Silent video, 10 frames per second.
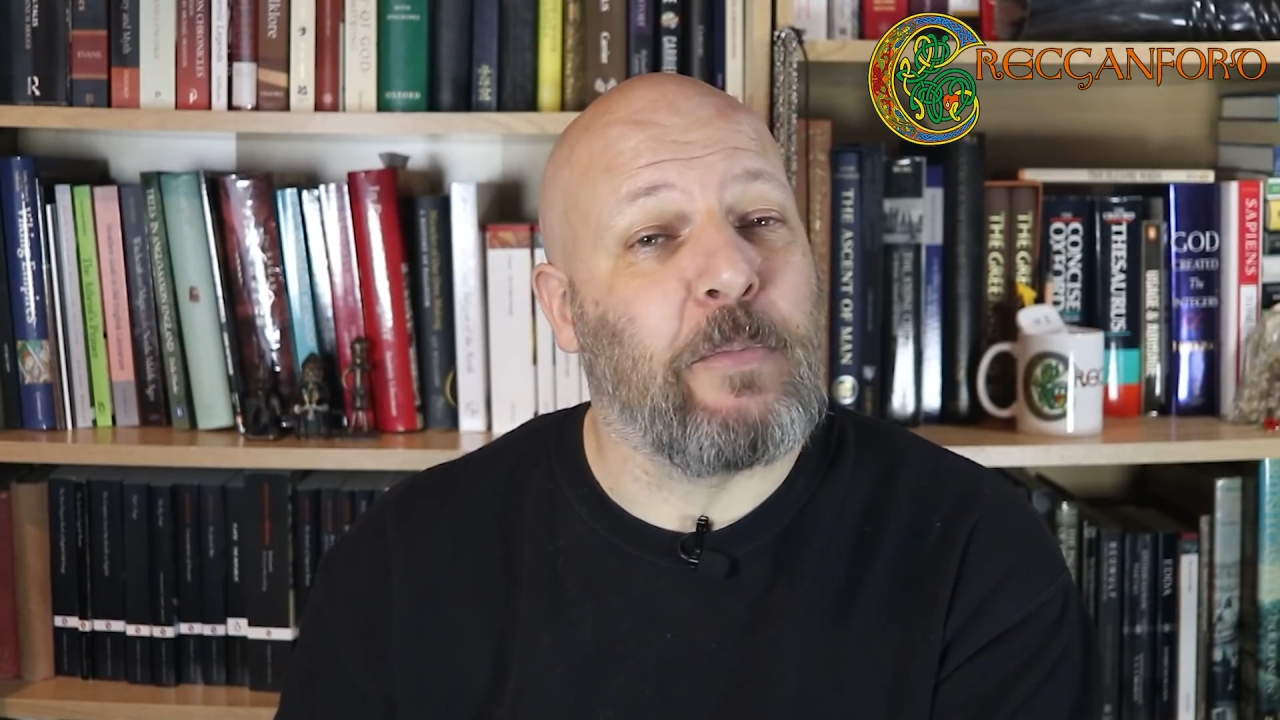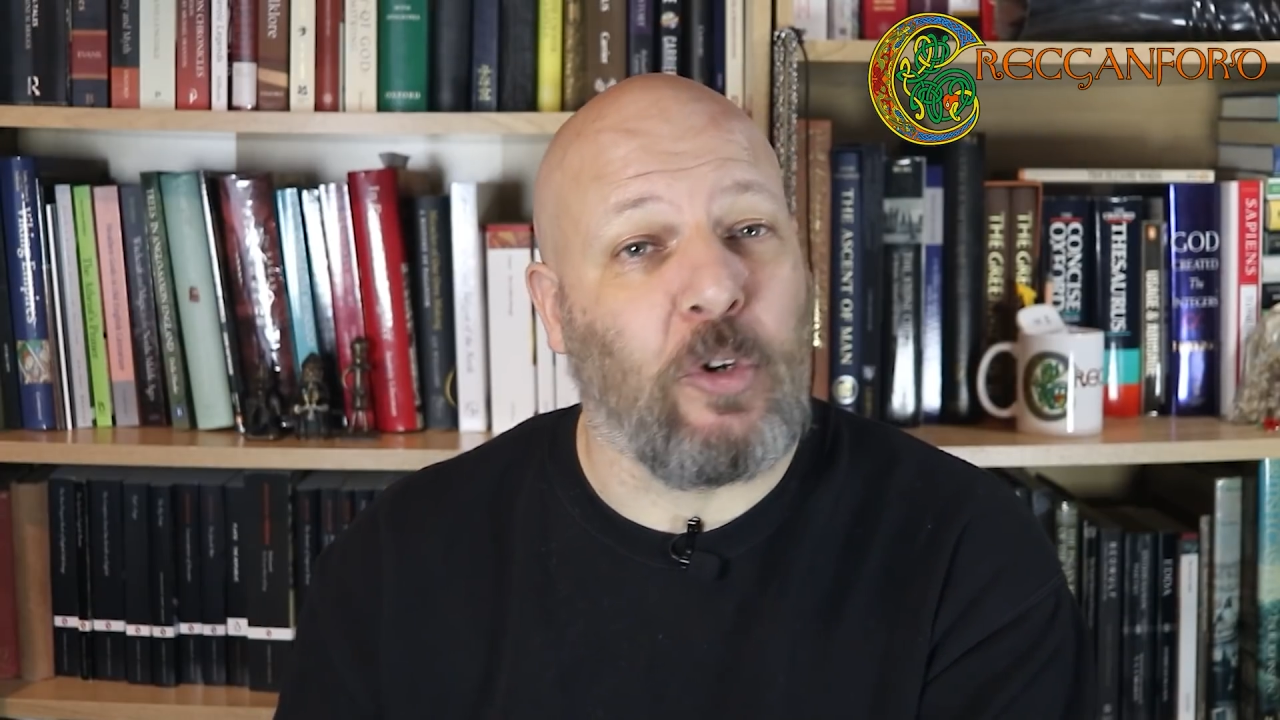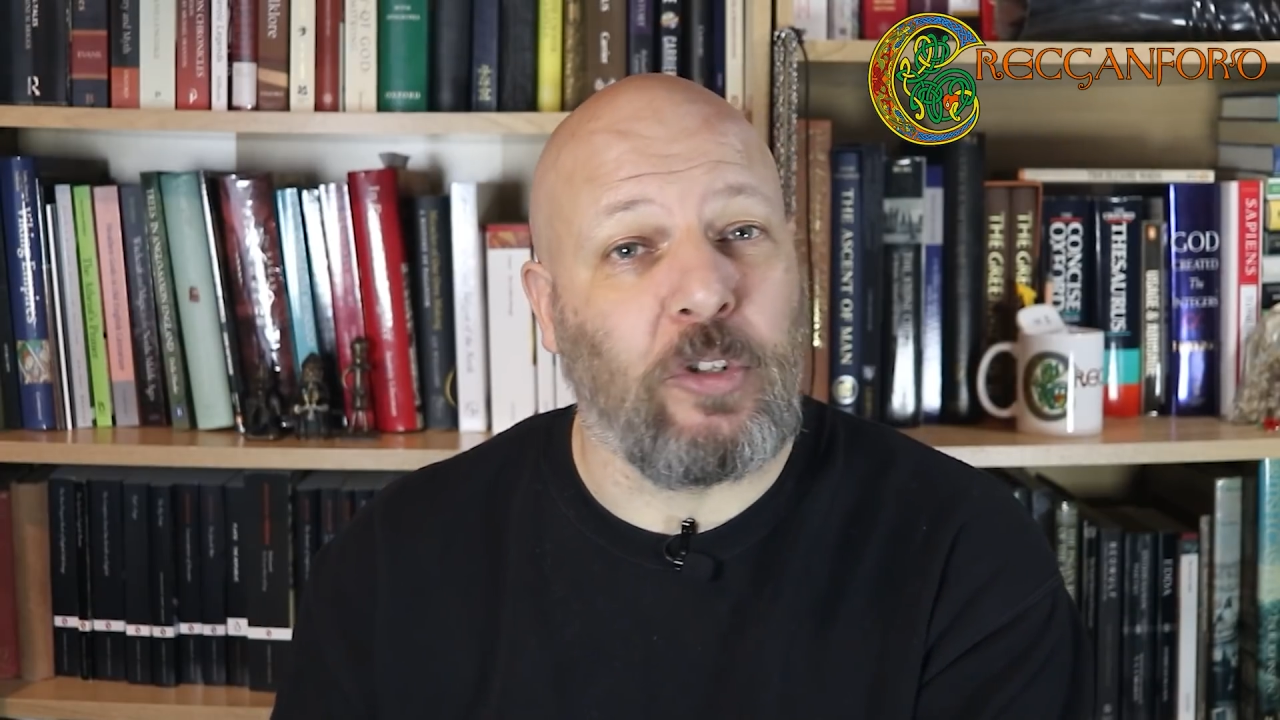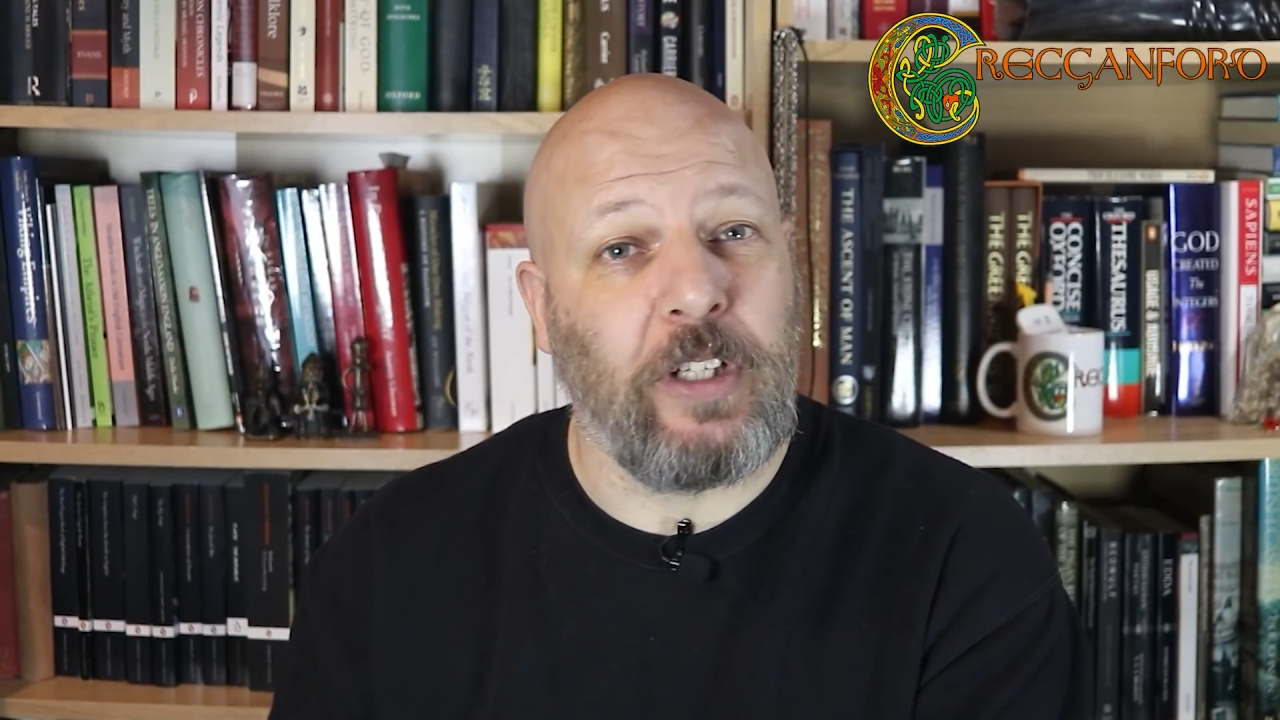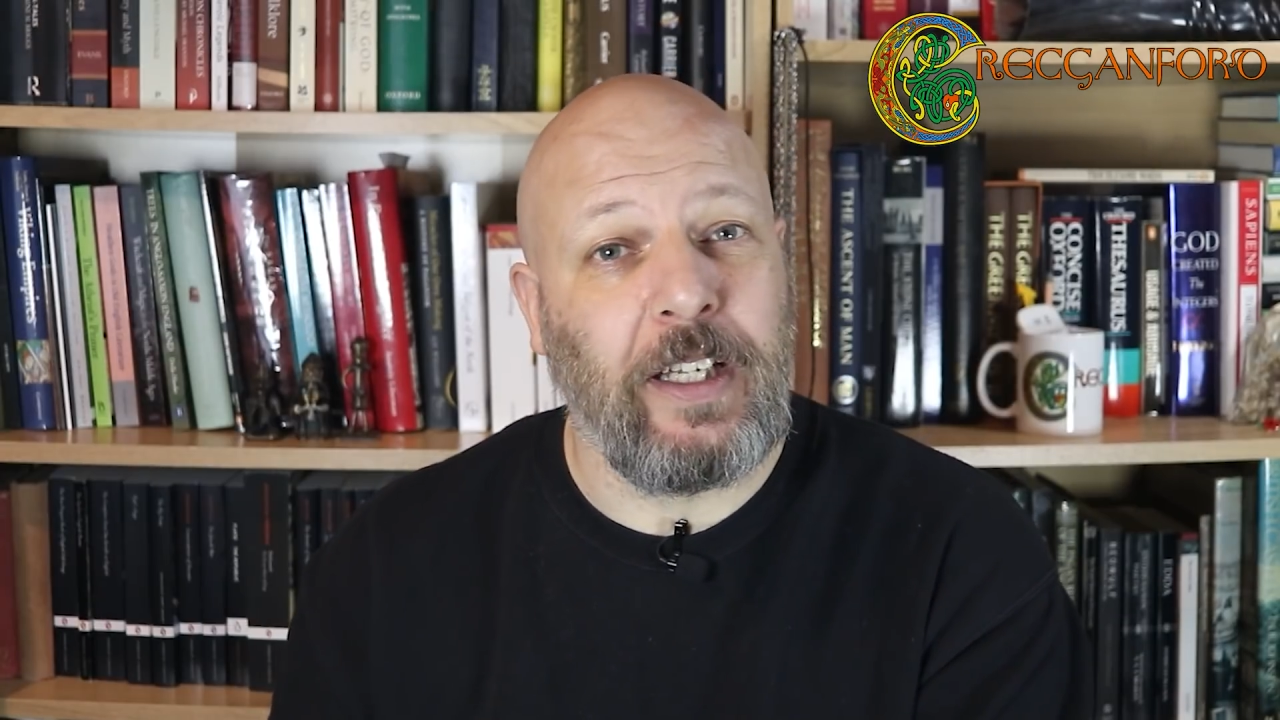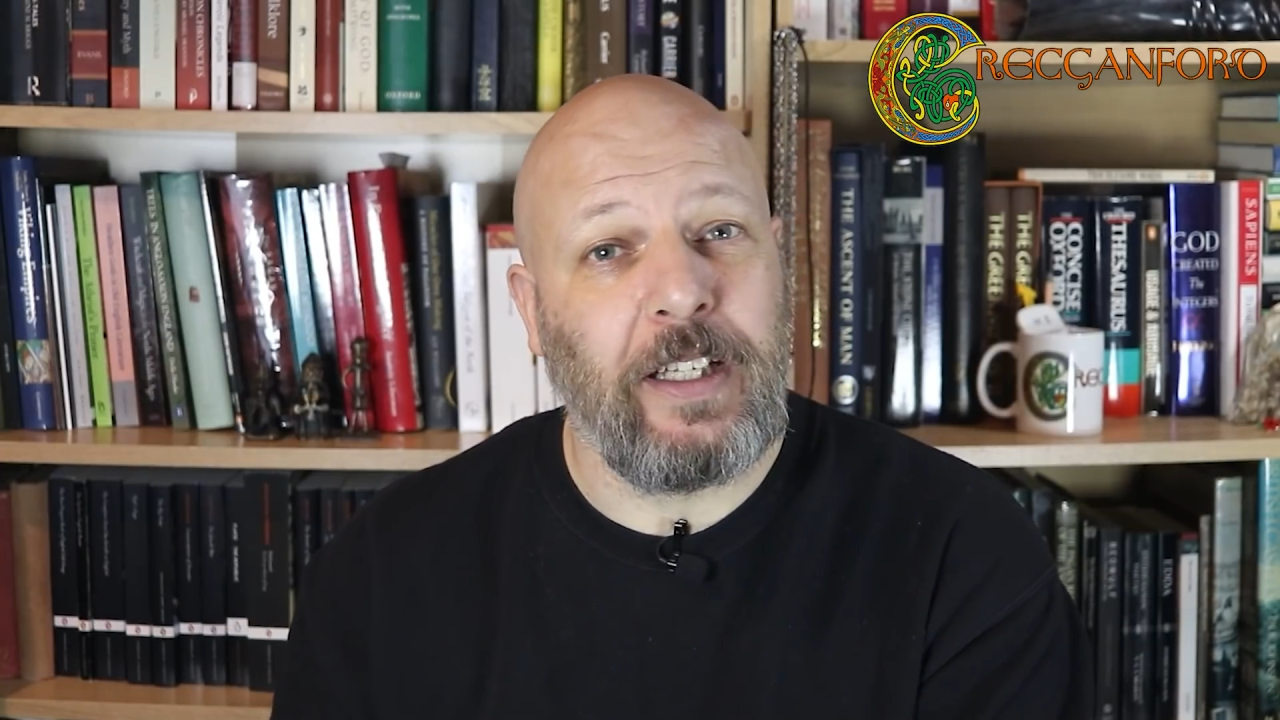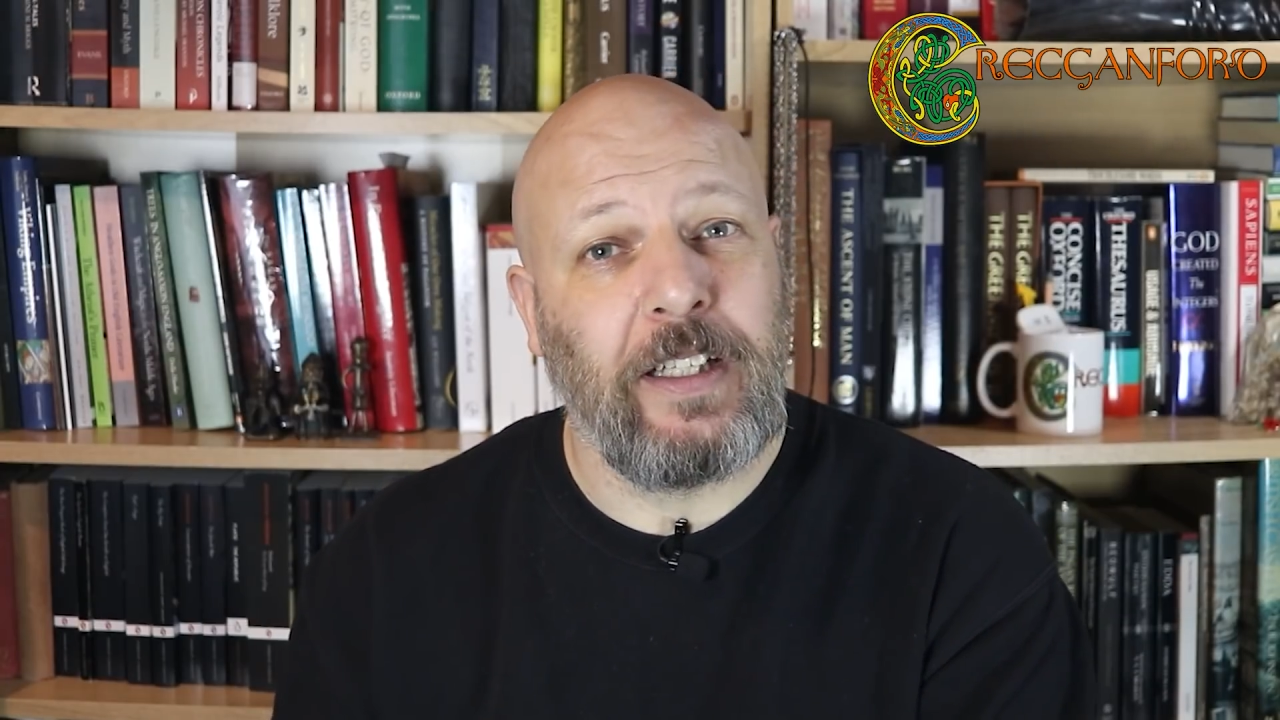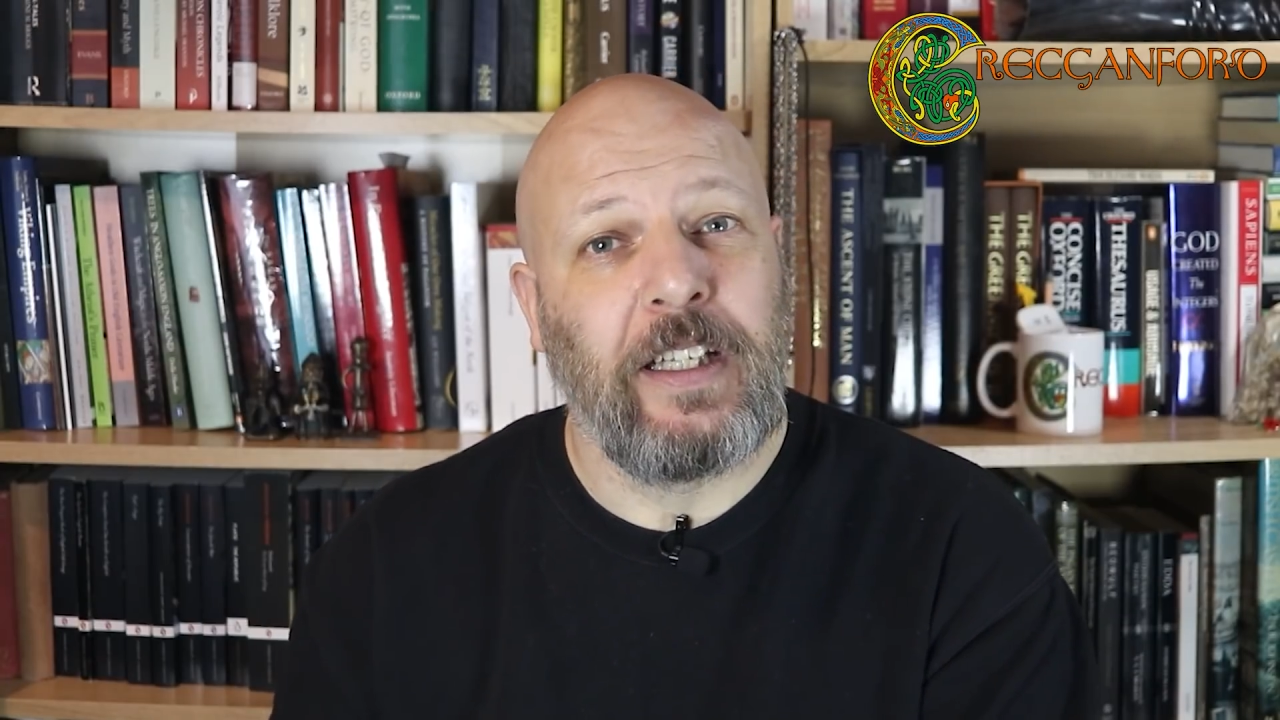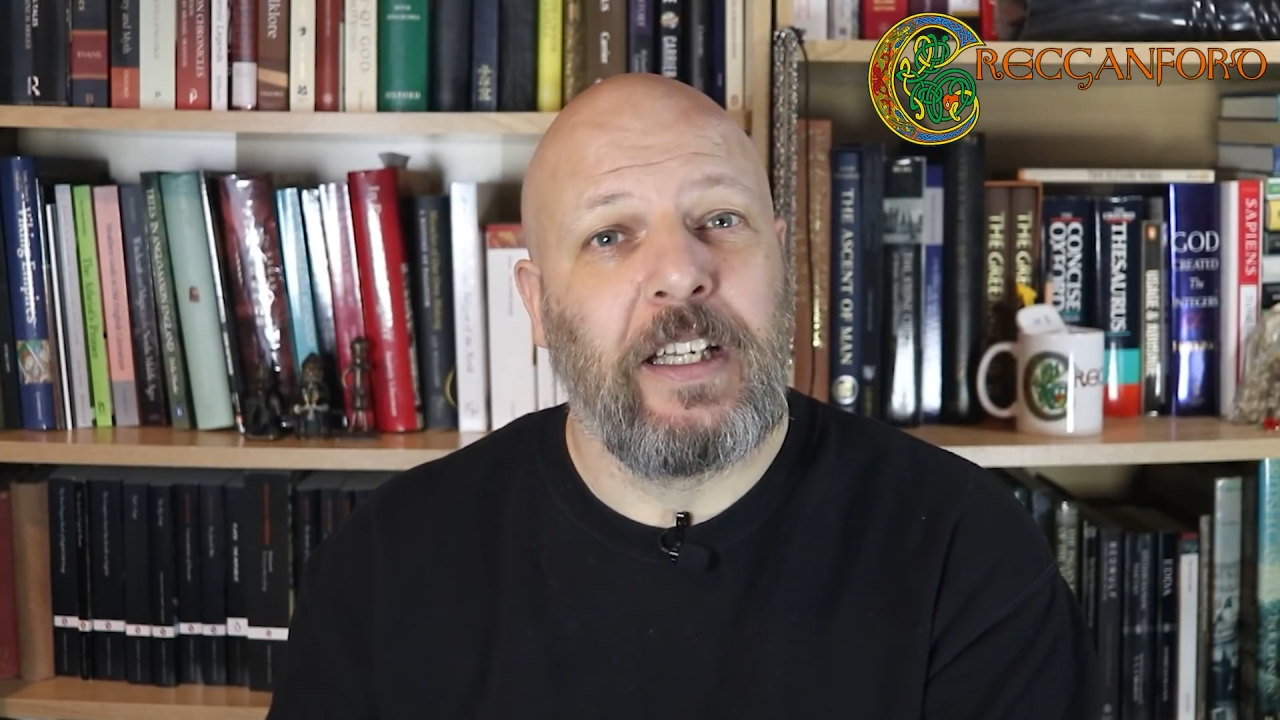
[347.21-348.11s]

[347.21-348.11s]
Mjolnir,